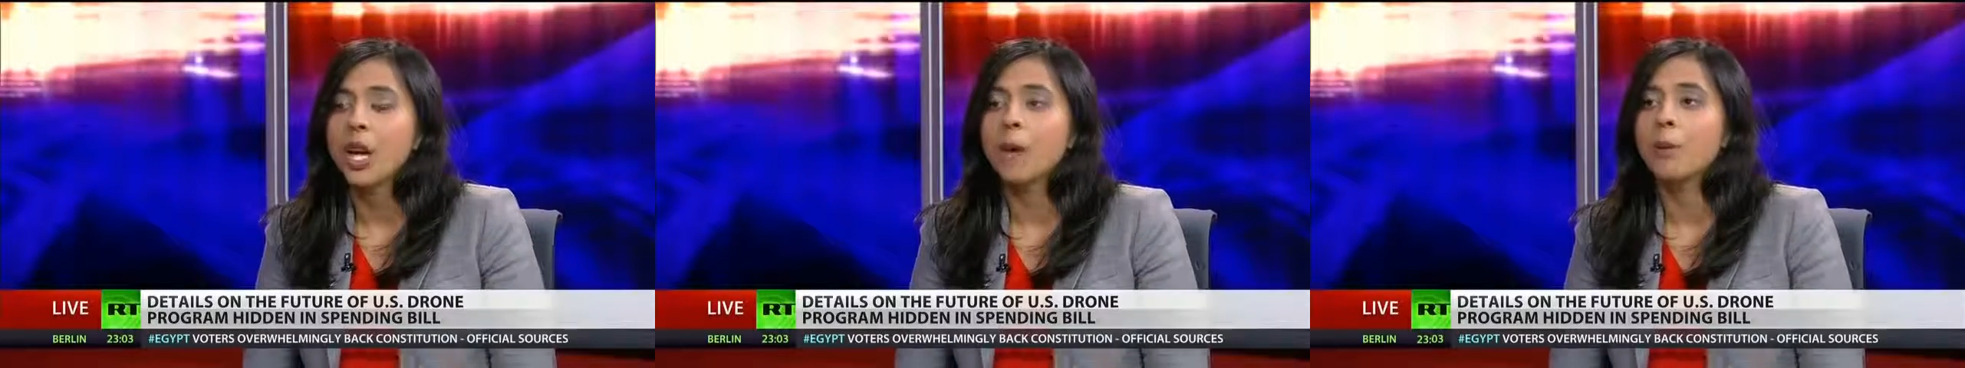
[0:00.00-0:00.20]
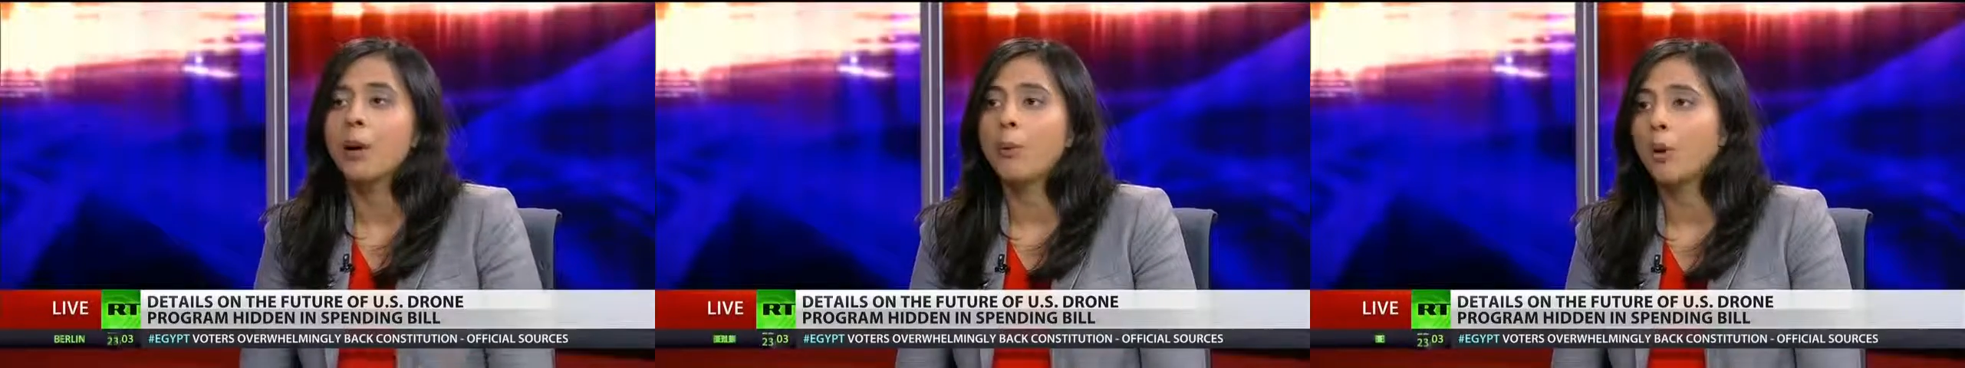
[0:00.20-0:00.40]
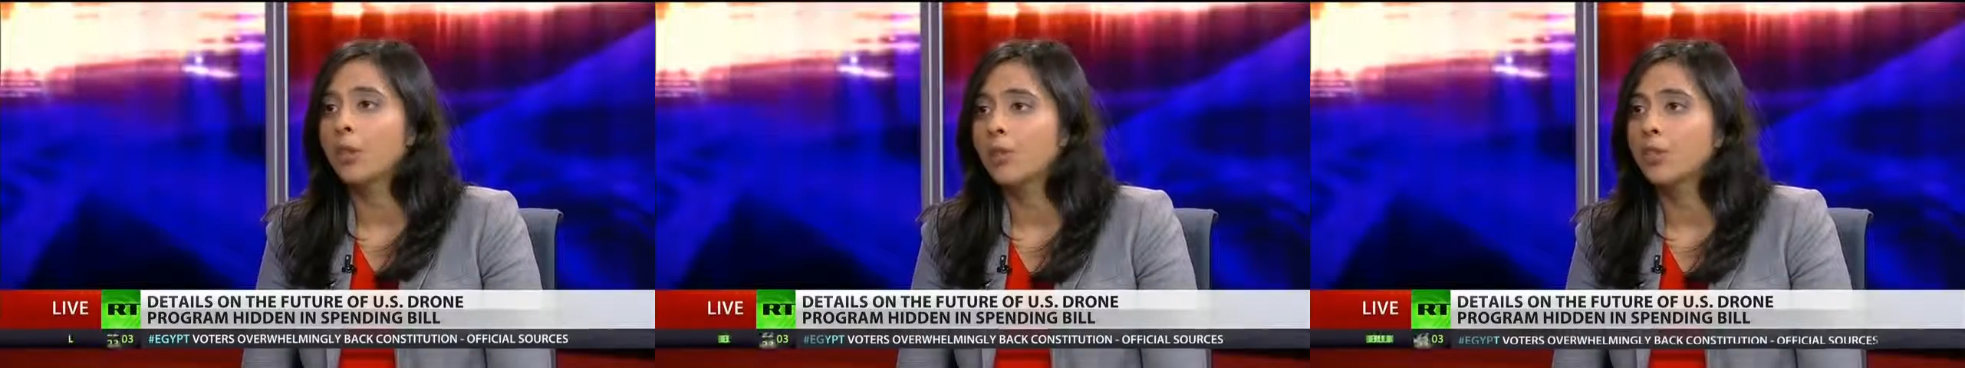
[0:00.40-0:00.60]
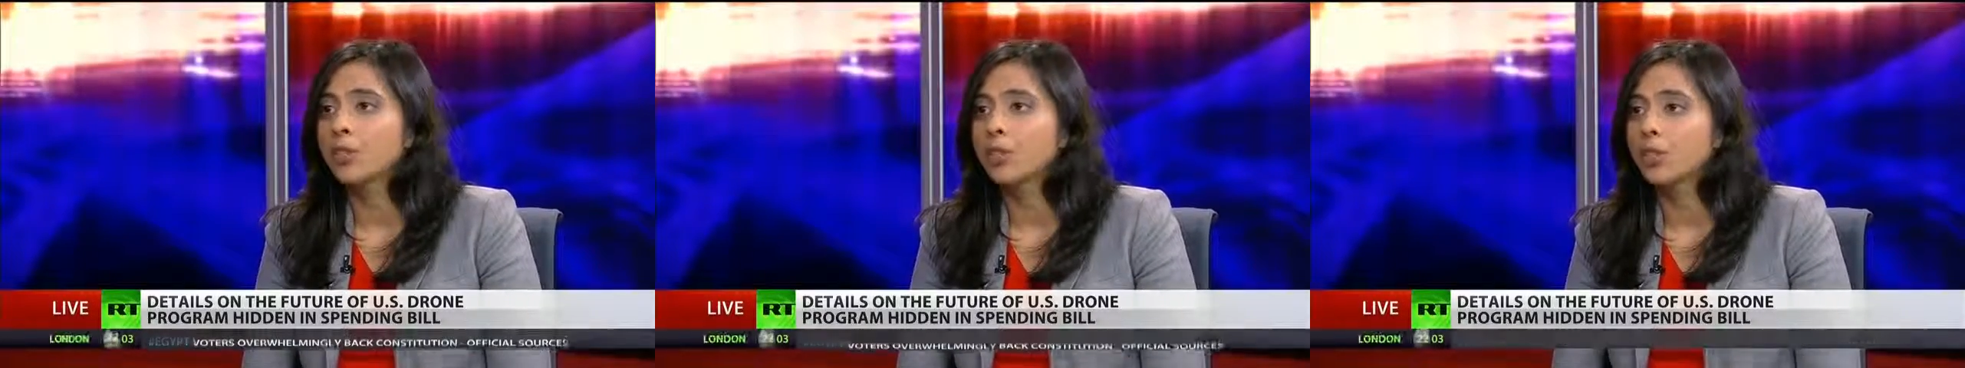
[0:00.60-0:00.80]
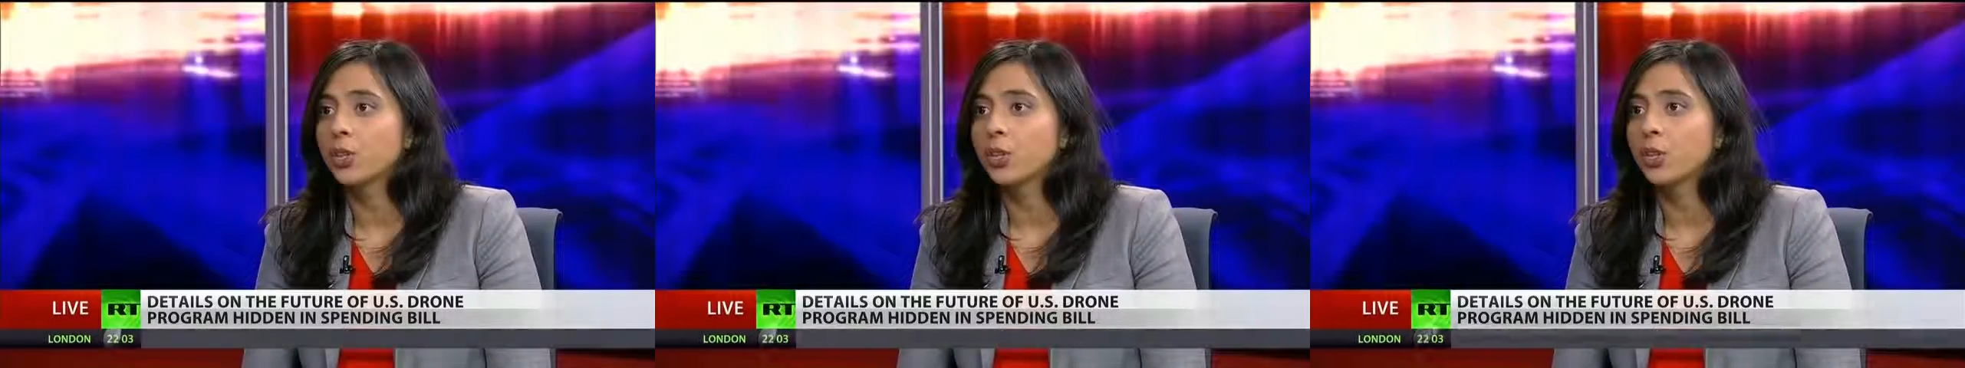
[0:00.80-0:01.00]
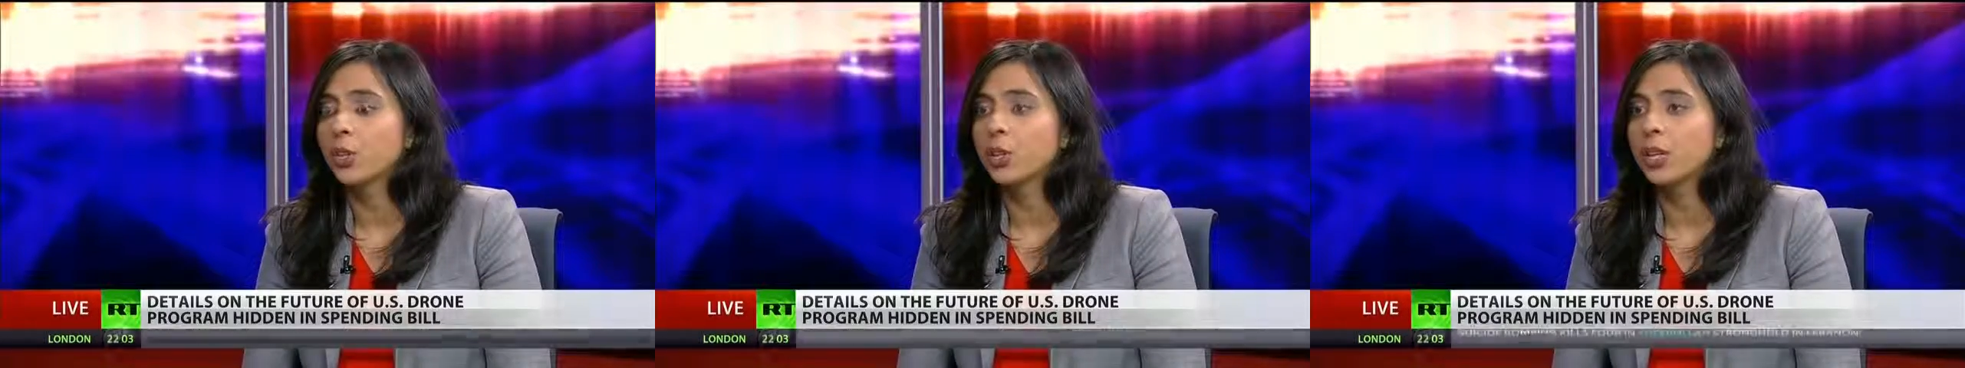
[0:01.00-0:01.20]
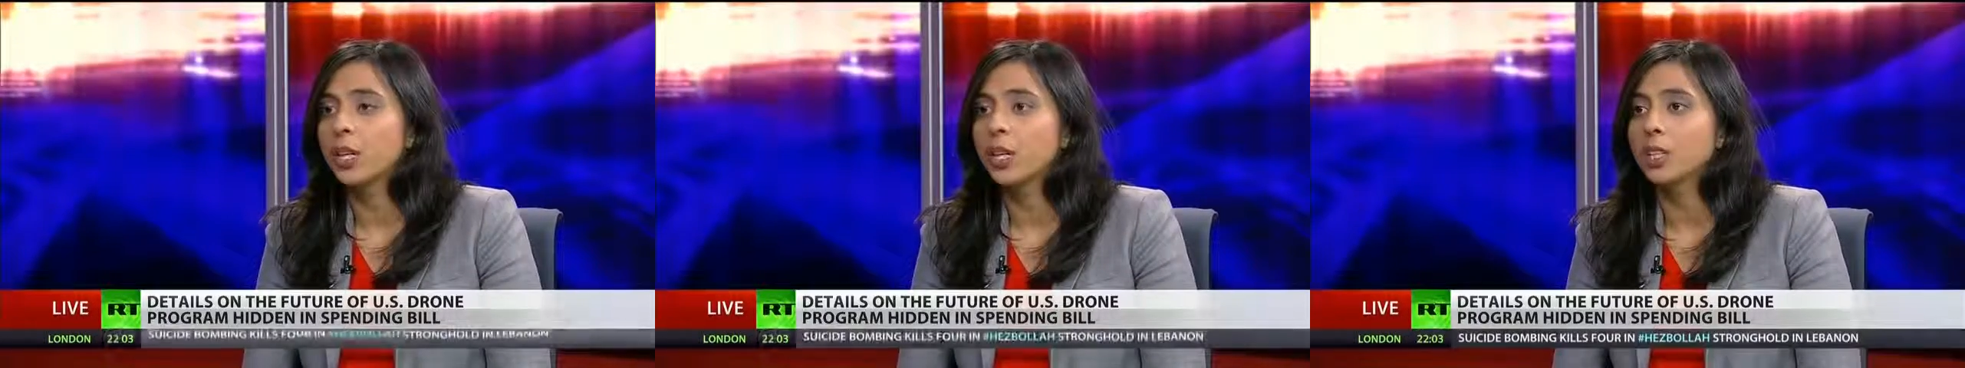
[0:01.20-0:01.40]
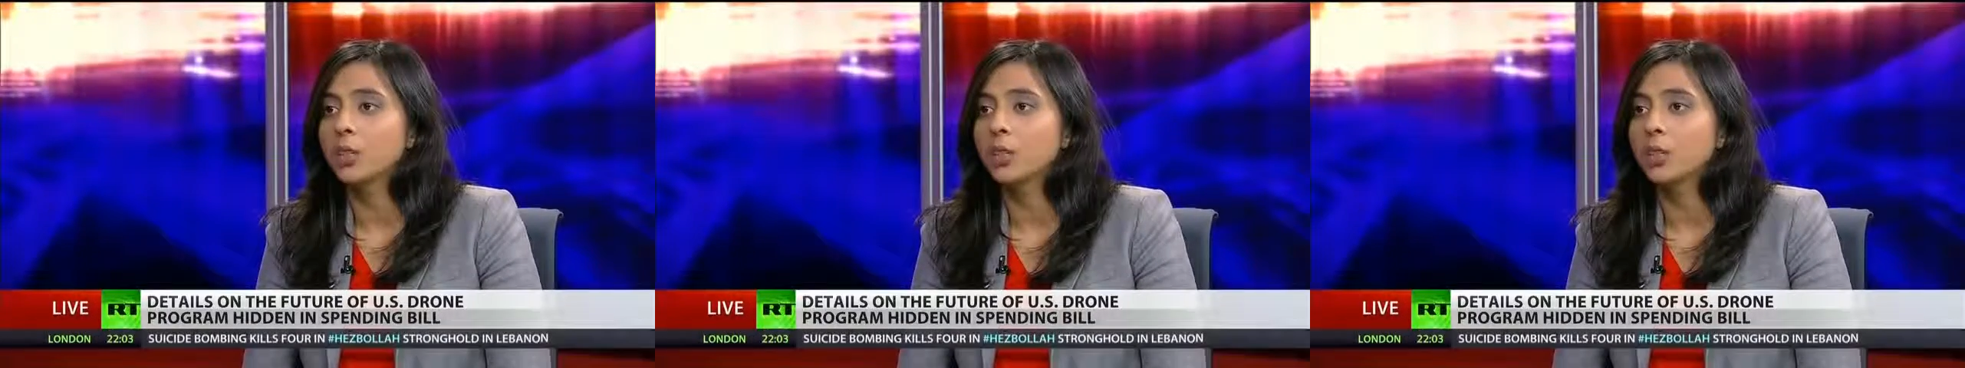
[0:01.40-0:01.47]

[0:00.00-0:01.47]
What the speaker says: about whether this is a good thing.